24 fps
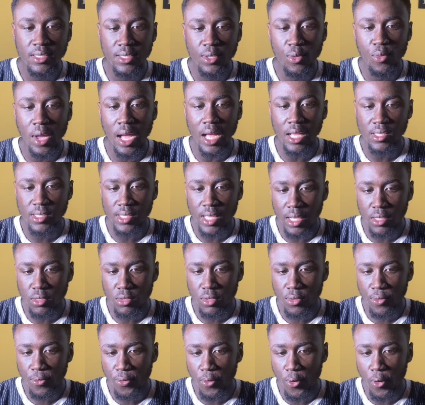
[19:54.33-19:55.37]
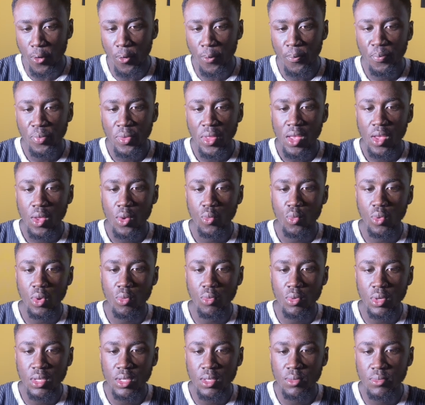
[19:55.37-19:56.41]
were assigned for, we
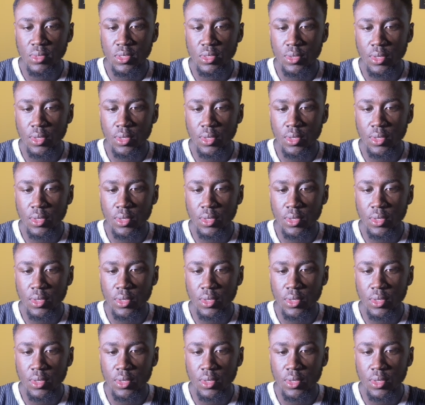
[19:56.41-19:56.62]
wouldn't be